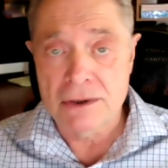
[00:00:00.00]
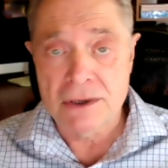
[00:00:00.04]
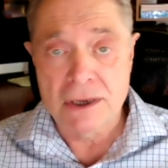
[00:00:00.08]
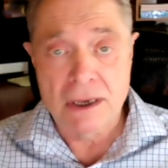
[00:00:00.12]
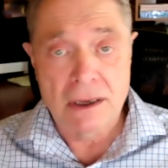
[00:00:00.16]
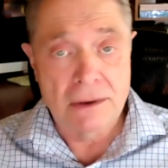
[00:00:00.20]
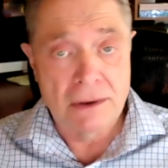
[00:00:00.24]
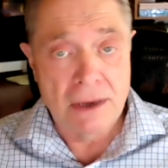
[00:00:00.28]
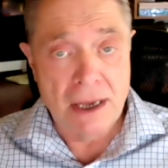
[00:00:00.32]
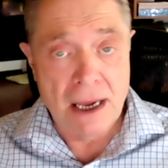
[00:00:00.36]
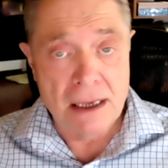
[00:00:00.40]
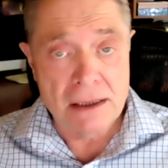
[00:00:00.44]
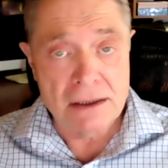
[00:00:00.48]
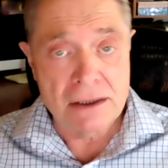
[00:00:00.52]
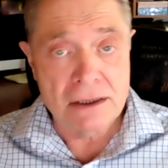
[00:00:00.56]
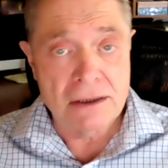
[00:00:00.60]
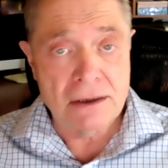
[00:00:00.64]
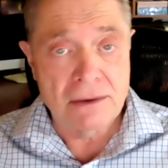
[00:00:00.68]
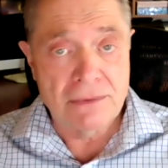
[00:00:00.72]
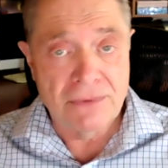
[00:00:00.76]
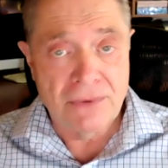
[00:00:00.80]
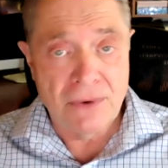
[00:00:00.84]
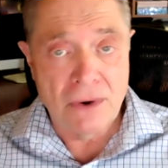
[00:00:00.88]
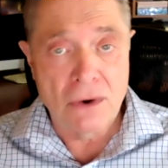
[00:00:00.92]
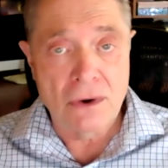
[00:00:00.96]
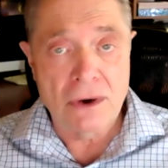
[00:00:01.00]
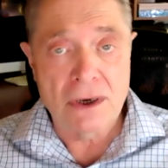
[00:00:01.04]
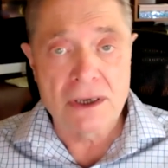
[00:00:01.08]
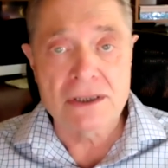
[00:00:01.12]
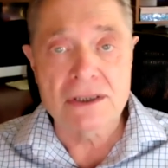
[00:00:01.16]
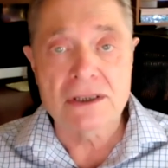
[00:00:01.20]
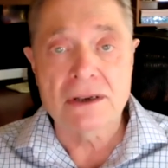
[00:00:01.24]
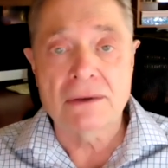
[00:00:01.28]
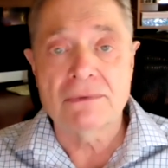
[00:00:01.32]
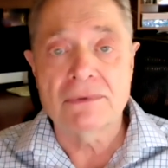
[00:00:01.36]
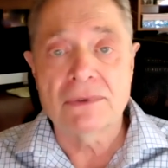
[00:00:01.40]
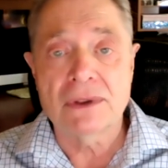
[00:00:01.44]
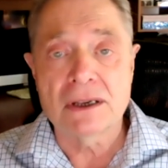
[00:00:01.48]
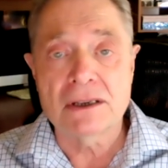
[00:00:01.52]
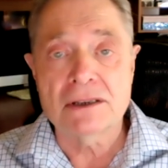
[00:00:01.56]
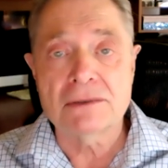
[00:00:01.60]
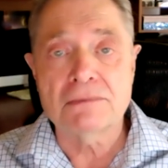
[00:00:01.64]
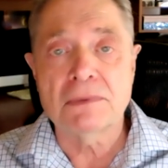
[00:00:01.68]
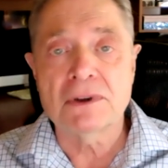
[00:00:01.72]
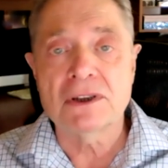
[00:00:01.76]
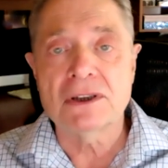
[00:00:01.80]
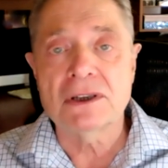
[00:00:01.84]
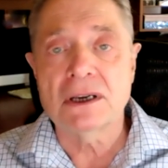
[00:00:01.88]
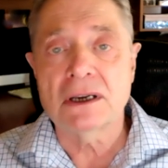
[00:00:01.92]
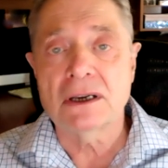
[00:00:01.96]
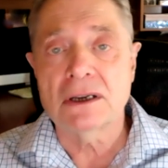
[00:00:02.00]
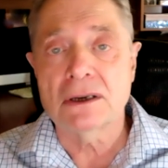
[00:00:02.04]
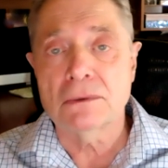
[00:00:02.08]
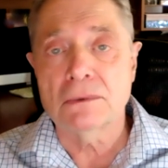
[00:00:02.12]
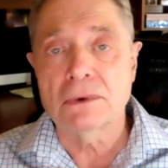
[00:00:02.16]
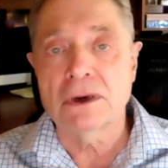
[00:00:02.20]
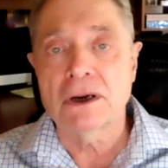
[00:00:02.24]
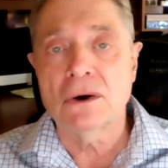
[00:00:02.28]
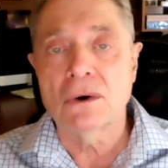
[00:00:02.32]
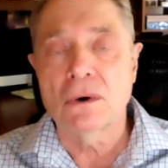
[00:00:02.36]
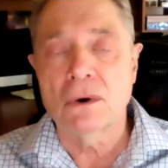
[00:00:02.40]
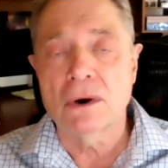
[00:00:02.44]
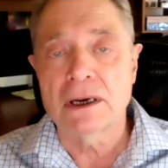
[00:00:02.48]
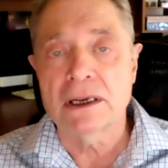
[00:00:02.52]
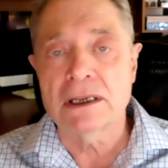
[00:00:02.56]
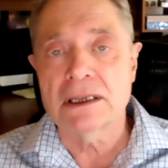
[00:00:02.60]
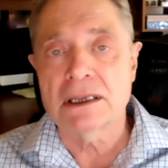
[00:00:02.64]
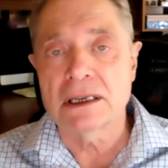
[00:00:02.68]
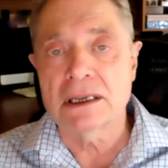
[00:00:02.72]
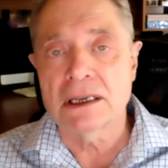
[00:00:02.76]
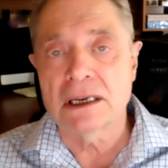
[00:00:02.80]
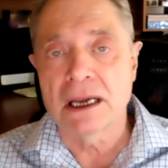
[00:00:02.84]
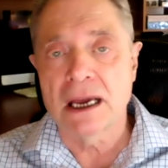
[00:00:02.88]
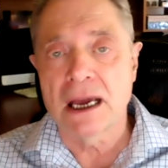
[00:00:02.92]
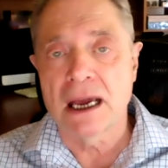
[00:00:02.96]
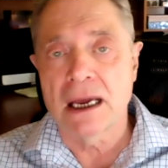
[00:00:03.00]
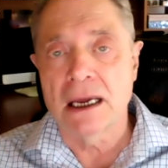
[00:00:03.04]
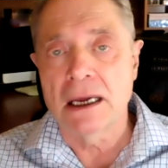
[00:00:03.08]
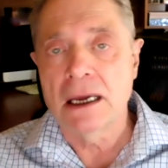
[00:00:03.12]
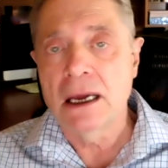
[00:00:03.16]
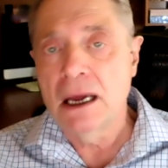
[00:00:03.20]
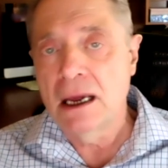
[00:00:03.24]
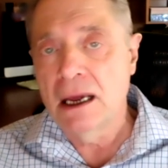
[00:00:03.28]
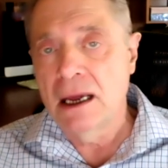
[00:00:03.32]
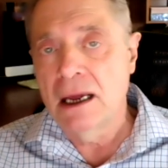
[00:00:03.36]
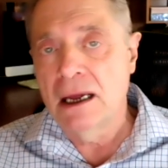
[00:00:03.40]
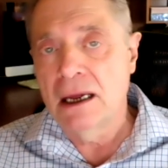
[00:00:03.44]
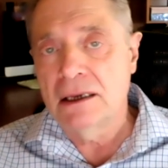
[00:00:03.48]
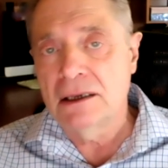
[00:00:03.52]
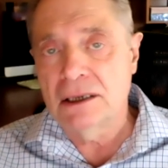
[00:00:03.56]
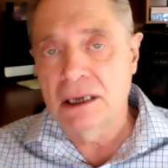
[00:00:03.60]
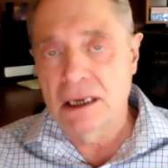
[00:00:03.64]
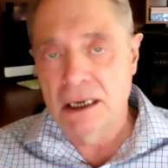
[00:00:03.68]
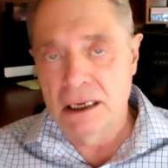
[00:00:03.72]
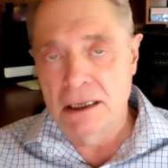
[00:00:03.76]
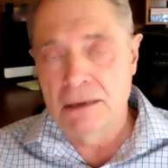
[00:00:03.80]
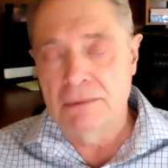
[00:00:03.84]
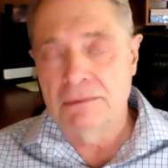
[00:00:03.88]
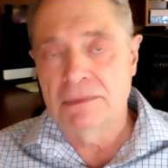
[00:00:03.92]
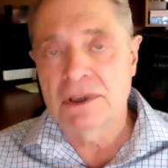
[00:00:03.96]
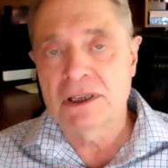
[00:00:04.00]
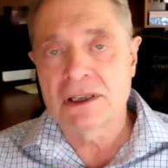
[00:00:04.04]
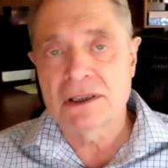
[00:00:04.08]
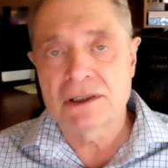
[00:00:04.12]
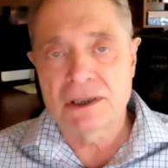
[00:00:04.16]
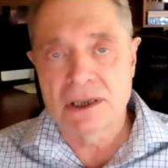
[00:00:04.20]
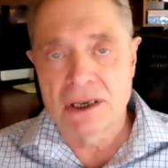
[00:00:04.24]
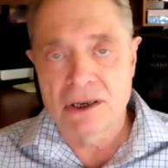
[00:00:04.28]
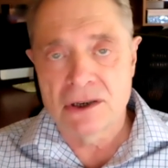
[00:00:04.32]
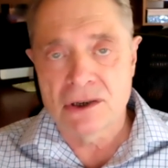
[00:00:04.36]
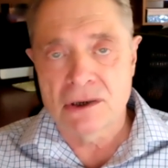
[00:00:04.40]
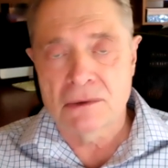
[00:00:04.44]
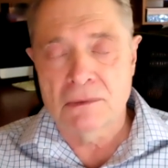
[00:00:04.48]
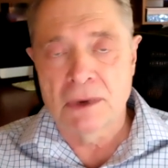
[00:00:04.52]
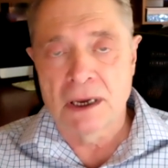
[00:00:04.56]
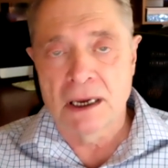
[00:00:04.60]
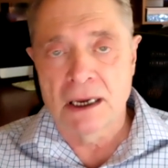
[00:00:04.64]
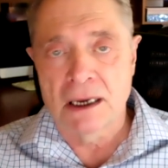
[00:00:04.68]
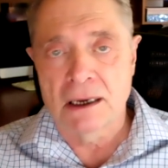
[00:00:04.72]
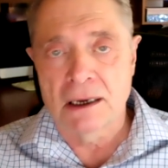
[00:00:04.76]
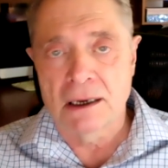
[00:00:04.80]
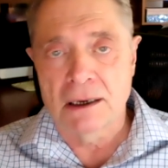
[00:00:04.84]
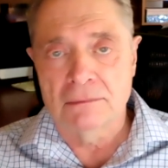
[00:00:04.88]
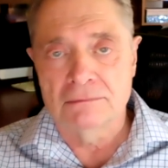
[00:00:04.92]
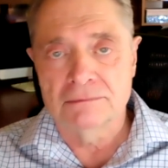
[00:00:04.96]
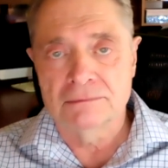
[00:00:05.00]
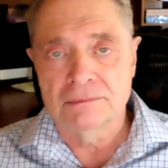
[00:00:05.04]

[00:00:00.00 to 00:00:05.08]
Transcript: And that's the focus of this particular recording today, team decision making.